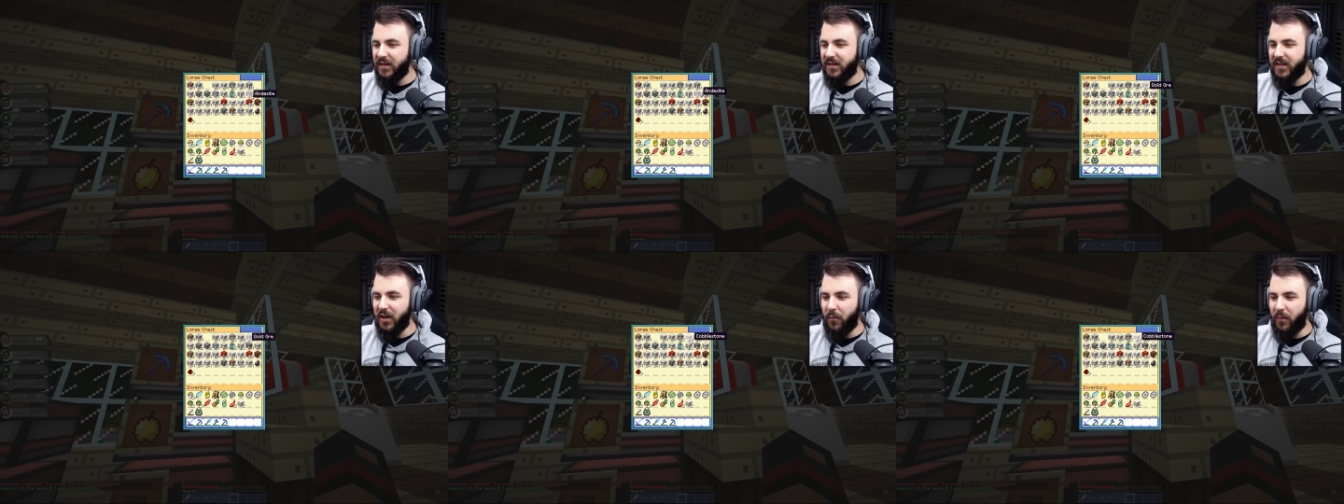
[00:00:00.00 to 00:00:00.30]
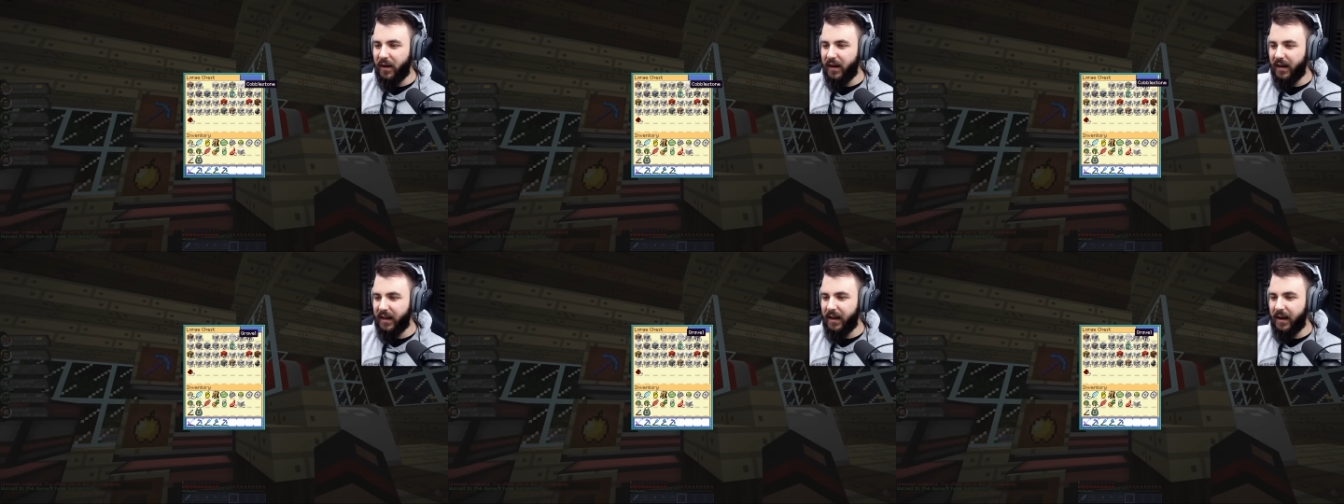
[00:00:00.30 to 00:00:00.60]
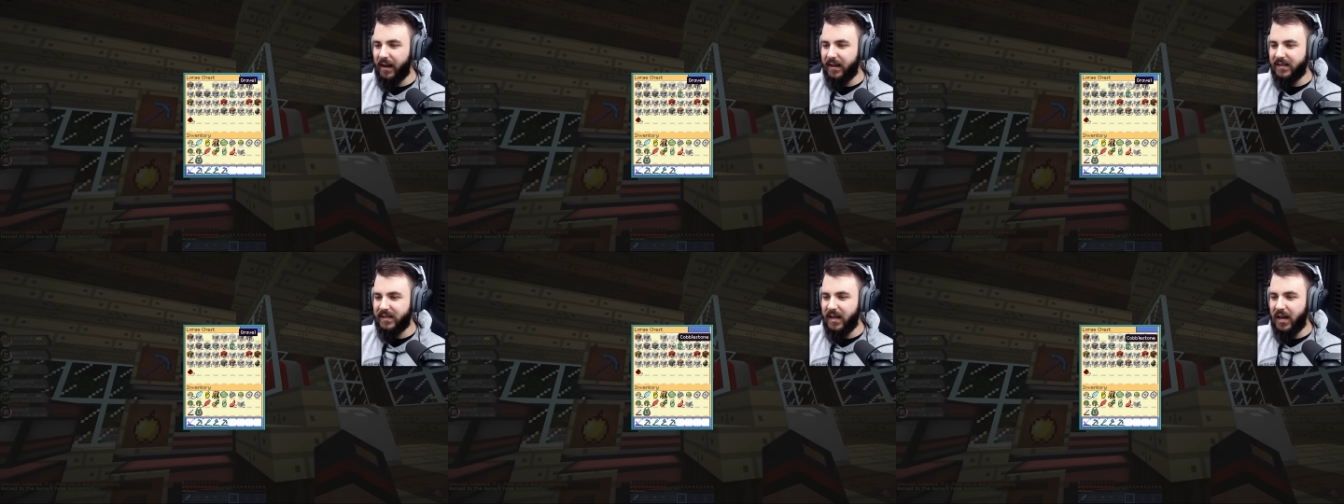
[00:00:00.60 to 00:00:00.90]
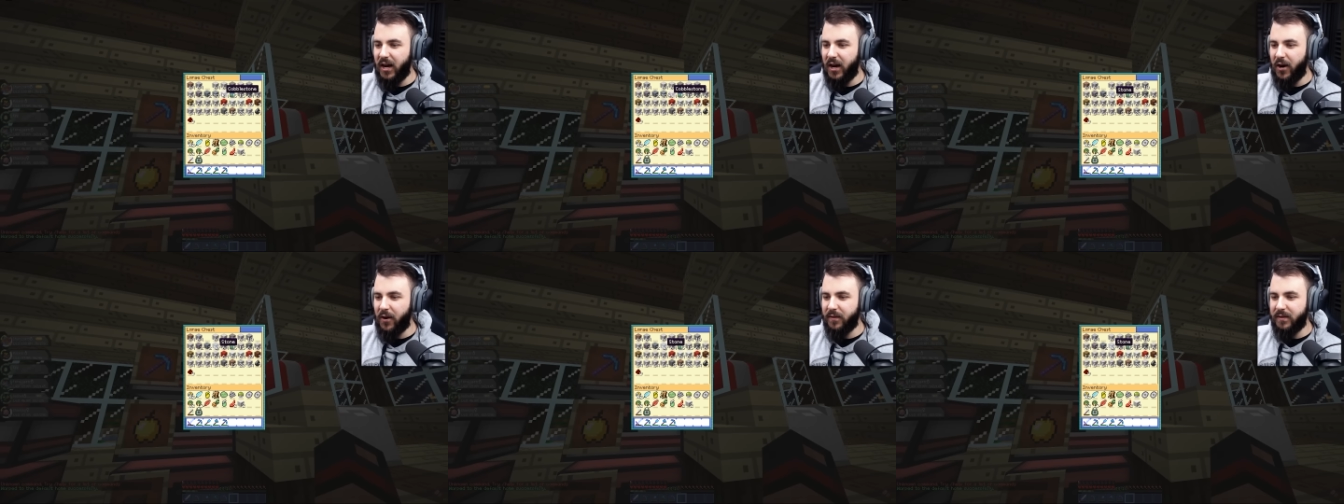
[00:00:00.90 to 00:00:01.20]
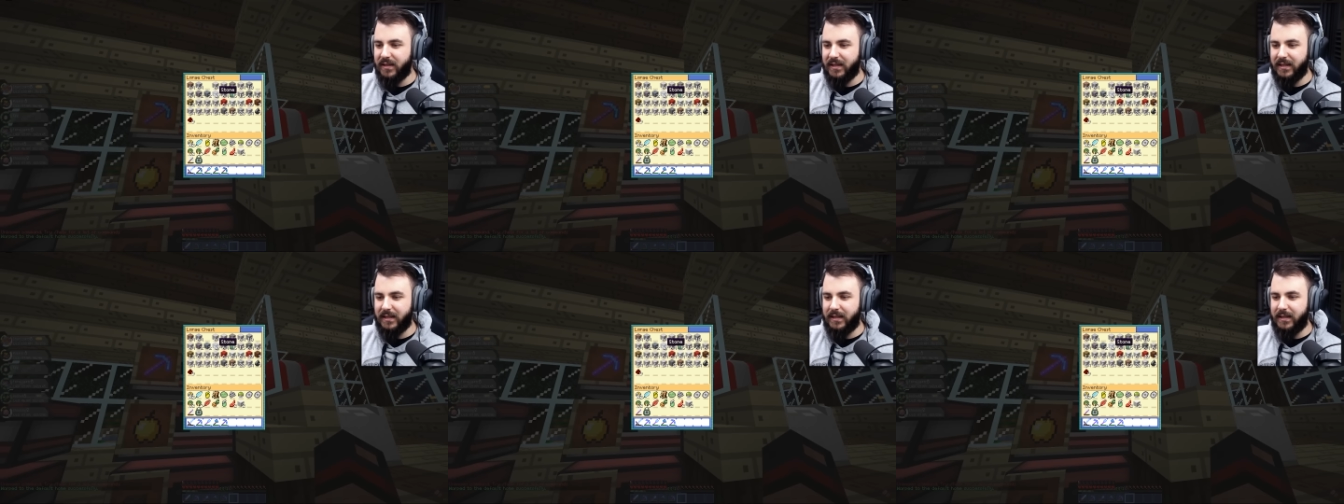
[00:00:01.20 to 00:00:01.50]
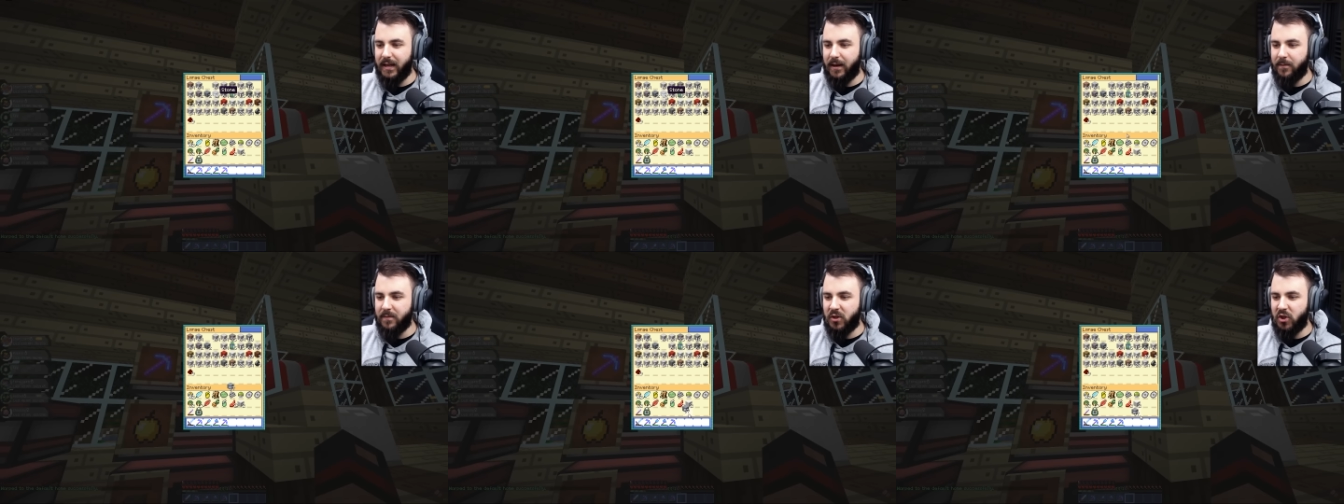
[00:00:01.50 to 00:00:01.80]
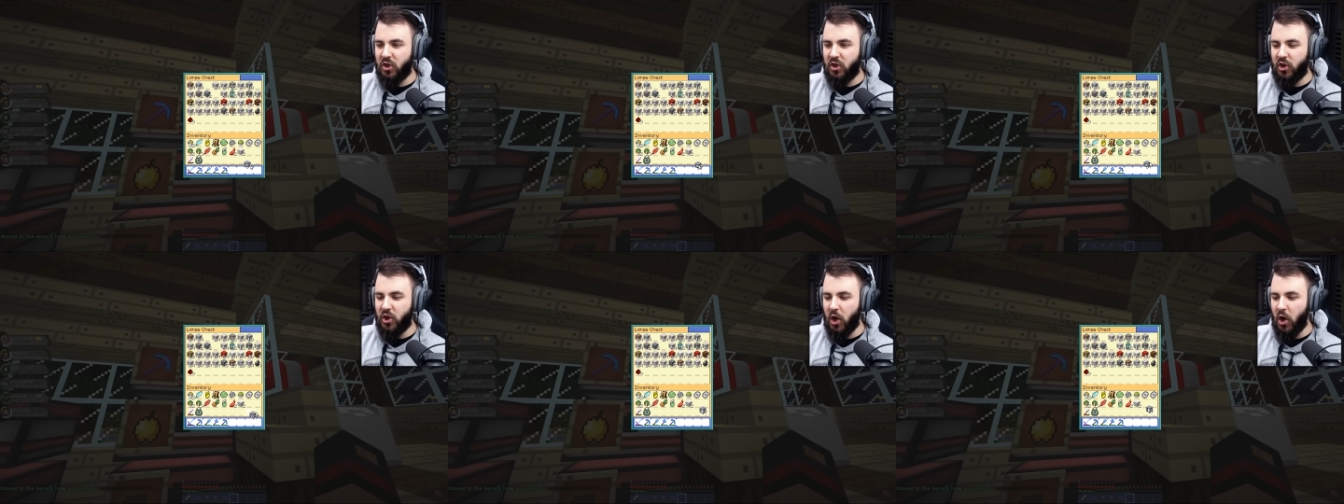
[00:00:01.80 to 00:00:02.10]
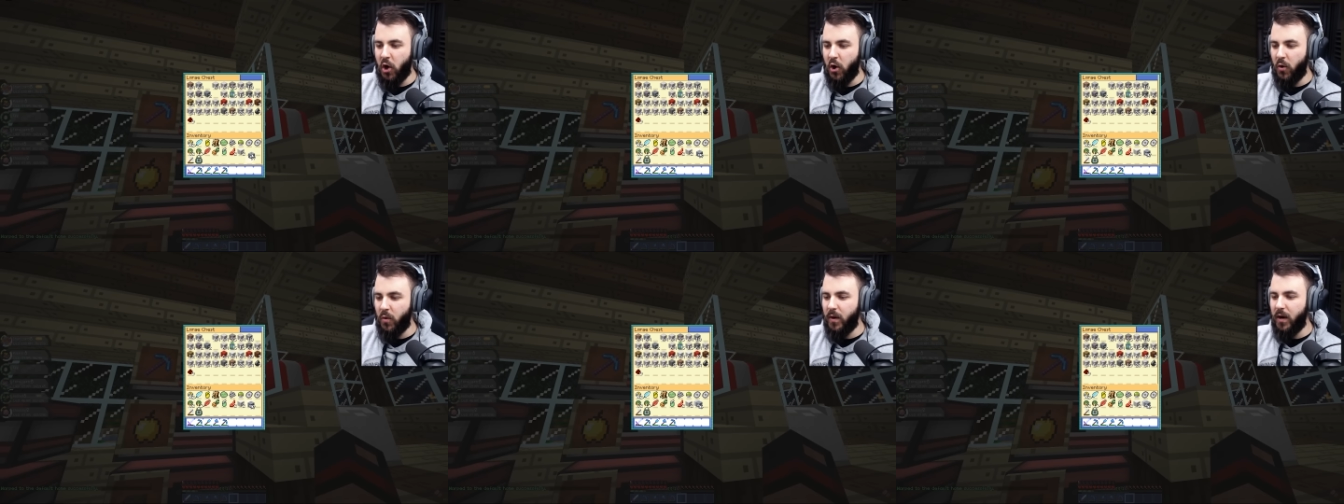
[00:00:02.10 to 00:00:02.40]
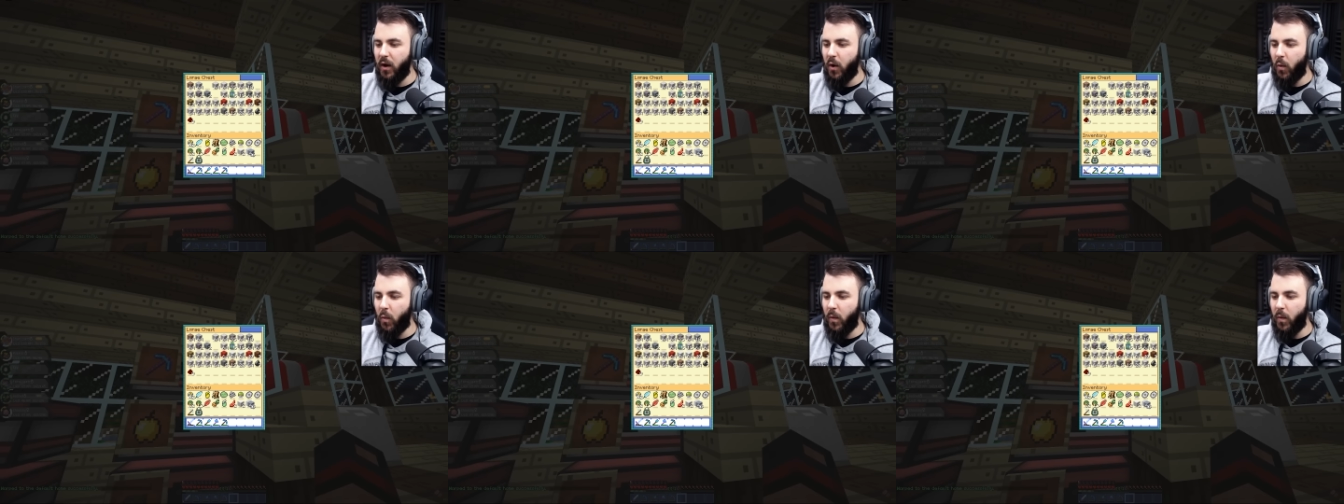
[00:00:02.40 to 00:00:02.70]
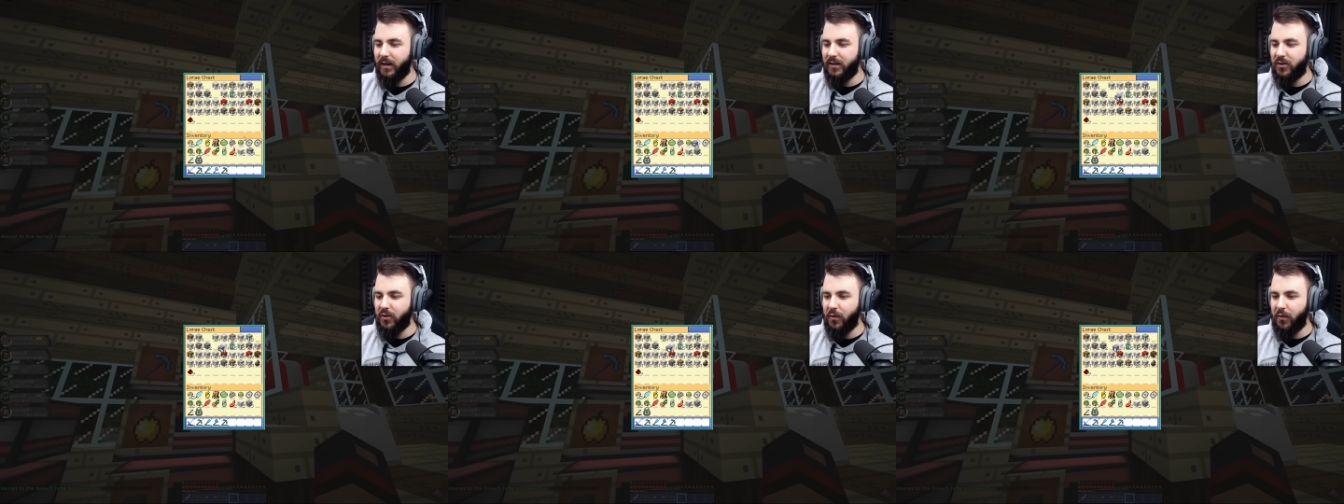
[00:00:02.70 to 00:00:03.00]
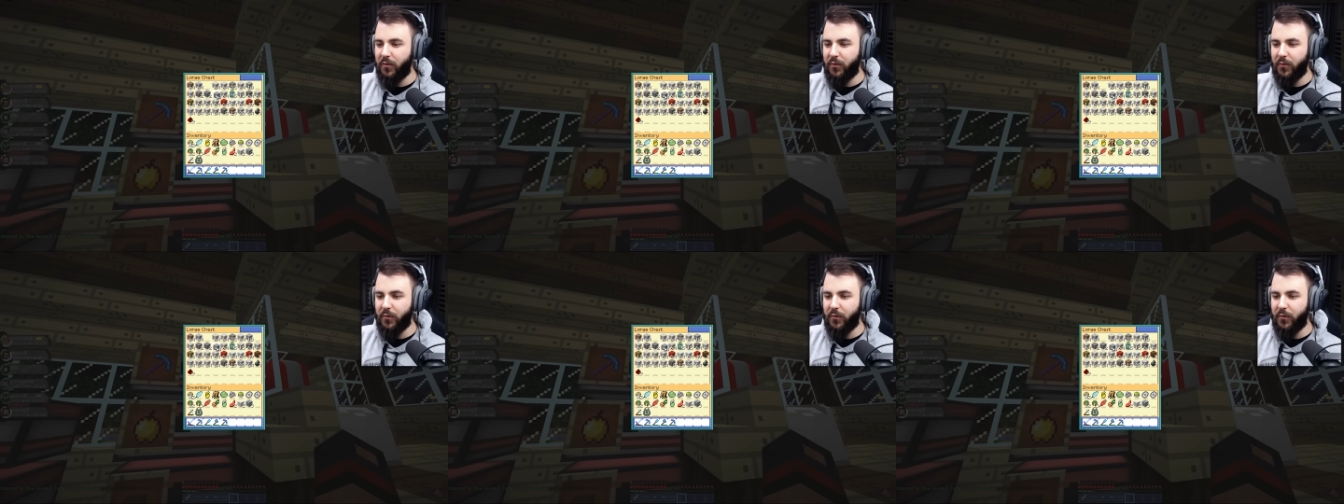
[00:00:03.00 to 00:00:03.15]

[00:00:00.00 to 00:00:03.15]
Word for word: So we got to get ourselves some stone. One, two,